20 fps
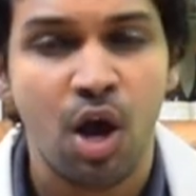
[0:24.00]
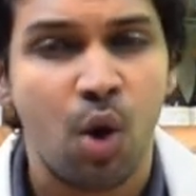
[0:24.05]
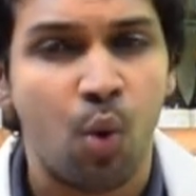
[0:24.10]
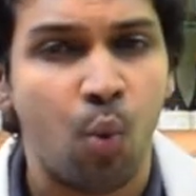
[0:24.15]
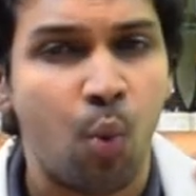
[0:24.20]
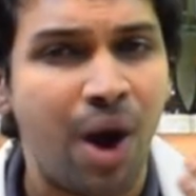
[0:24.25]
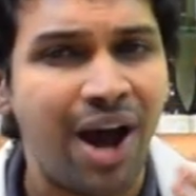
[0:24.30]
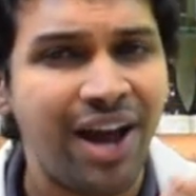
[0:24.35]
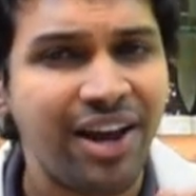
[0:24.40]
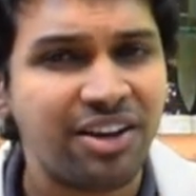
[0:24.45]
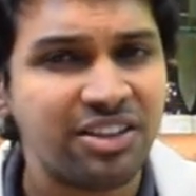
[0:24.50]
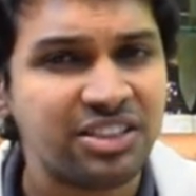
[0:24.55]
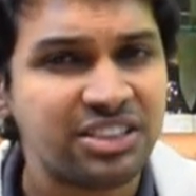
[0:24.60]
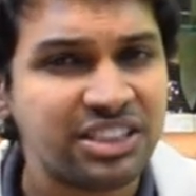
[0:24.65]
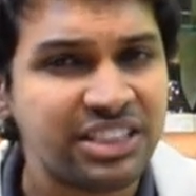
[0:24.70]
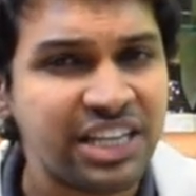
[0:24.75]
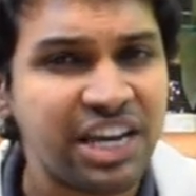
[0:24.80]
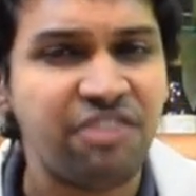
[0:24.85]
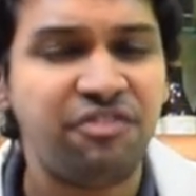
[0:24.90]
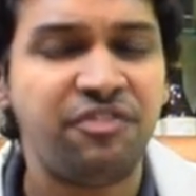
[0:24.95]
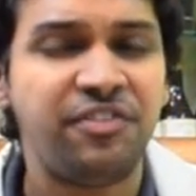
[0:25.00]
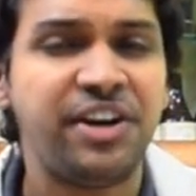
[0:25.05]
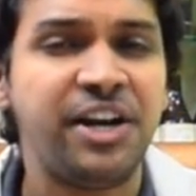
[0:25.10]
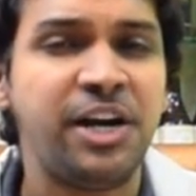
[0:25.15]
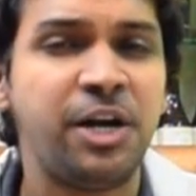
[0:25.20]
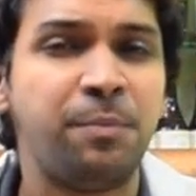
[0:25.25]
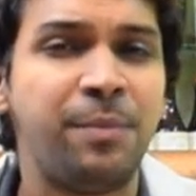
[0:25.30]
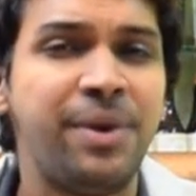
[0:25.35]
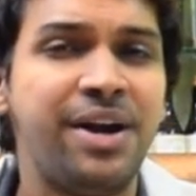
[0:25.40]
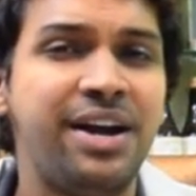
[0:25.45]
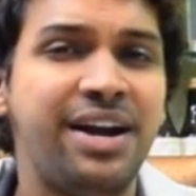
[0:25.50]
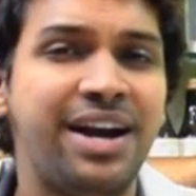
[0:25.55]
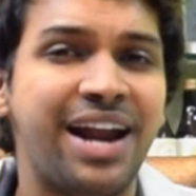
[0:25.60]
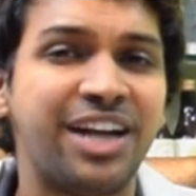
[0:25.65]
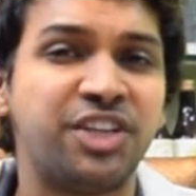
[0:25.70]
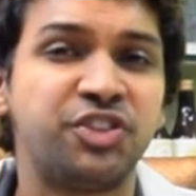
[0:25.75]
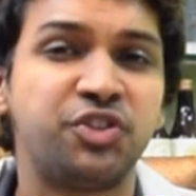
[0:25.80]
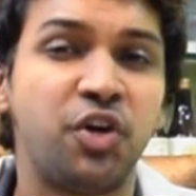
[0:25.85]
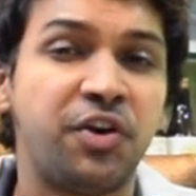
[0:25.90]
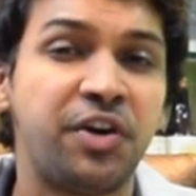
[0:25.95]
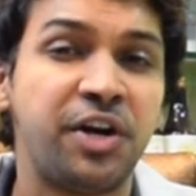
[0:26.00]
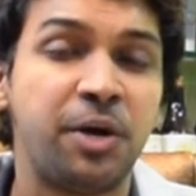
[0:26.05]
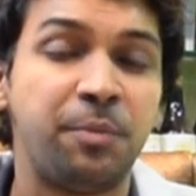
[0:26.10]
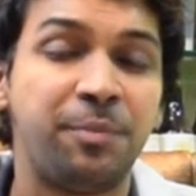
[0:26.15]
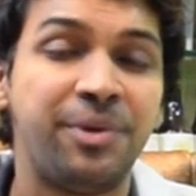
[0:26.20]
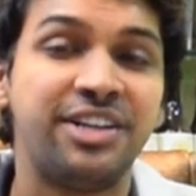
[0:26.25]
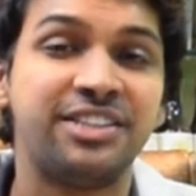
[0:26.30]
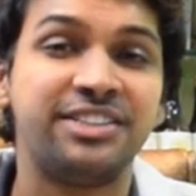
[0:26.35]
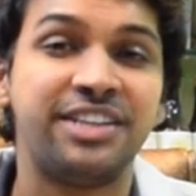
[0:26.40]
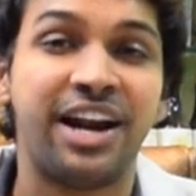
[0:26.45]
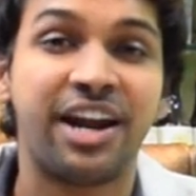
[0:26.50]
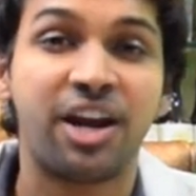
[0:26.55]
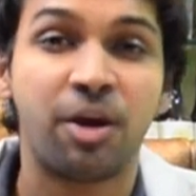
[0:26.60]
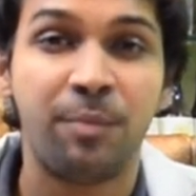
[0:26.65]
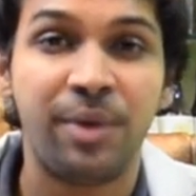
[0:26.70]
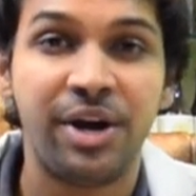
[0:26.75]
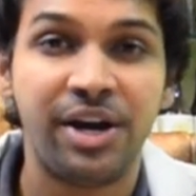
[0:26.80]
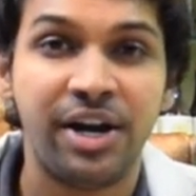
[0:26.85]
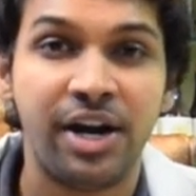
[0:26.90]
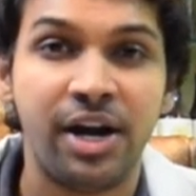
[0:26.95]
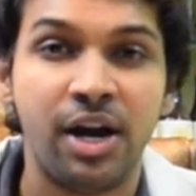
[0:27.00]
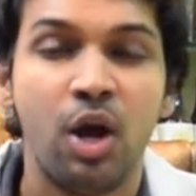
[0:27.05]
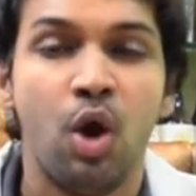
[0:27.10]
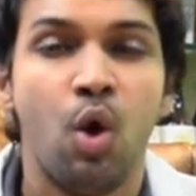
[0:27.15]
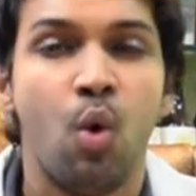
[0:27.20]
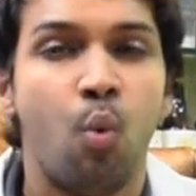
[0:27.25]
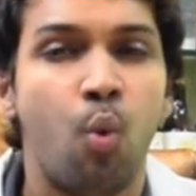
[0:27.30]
why a safe treatment, natural treatment is recommended,